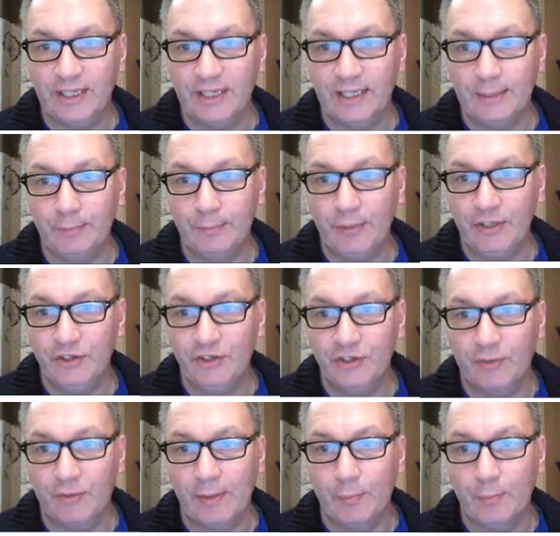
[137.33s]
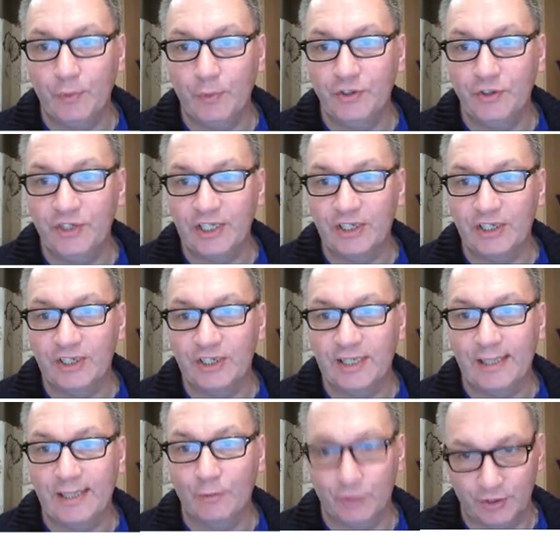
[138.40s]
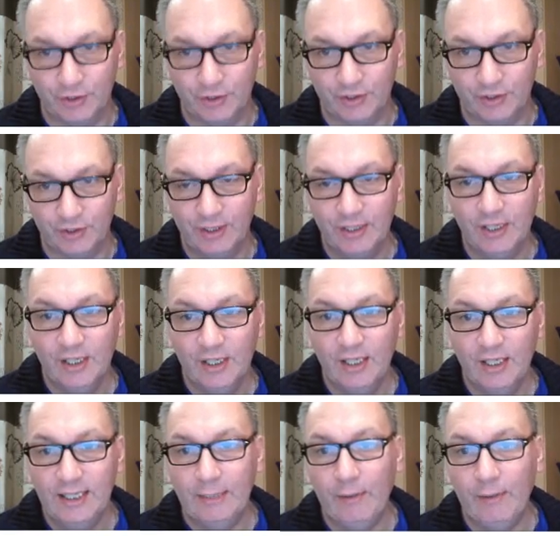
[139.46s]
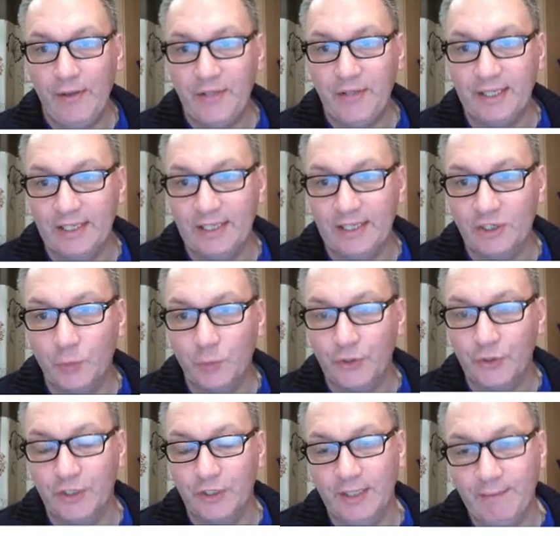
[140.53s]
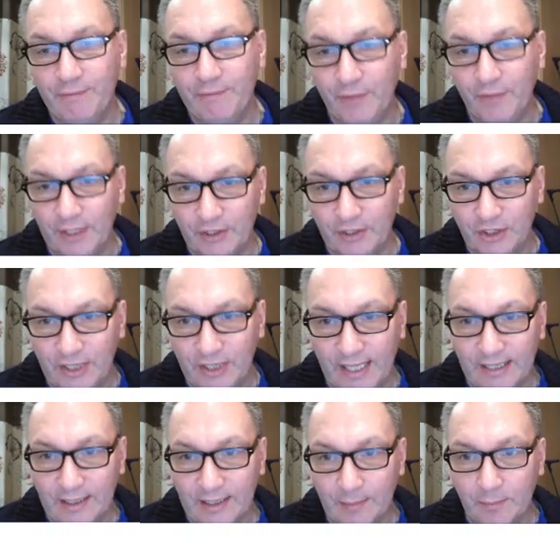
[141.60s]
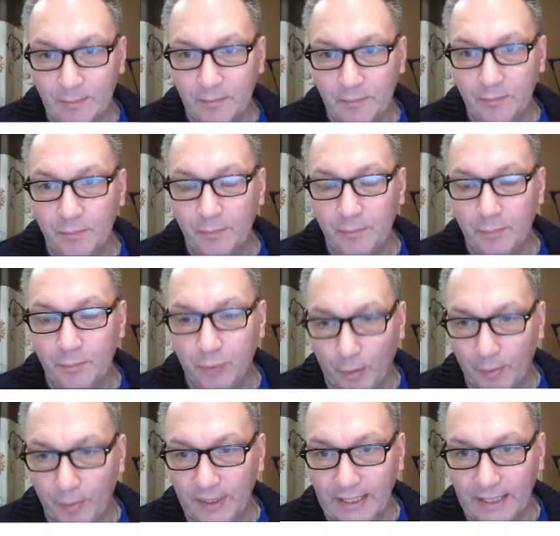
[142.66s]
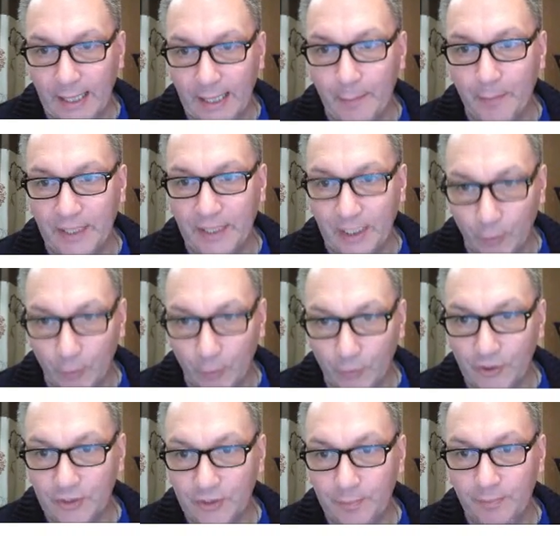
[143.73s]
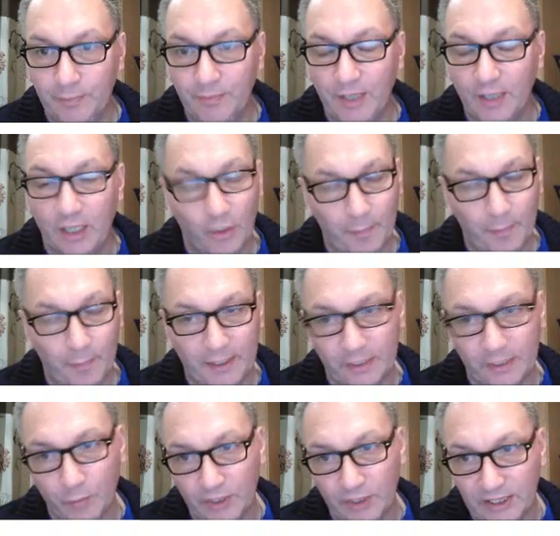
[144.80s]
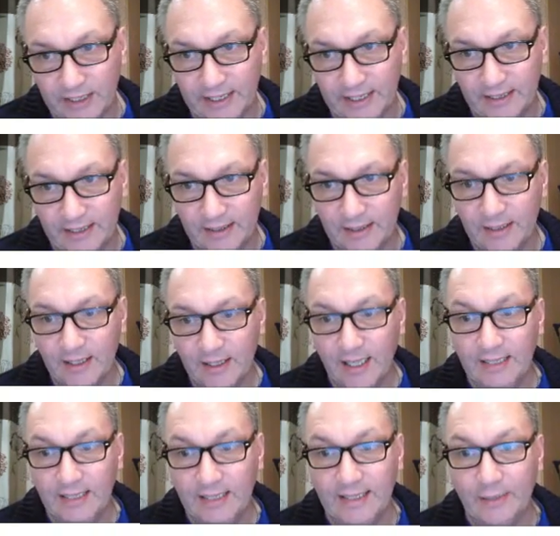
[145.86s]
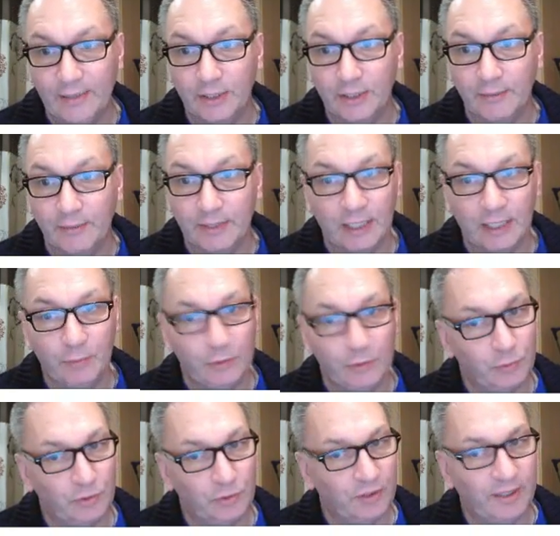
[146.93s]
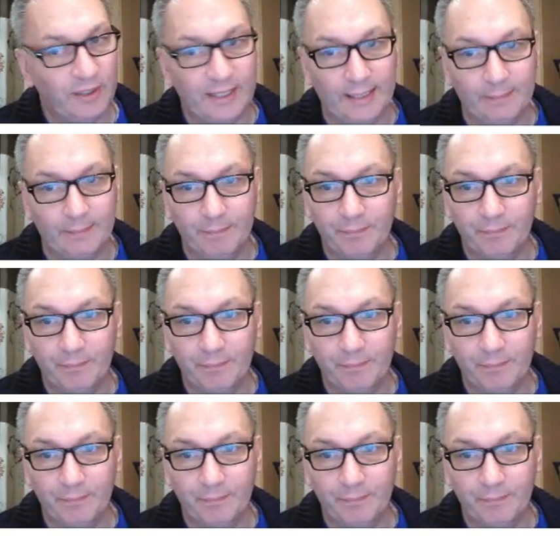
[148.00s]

Now the impressions are 8.6 thousand. Now I think that's quite good. I don't fully understand it properly yet, but it looks a lot better than what it did a day or so ago, which wasn't like that.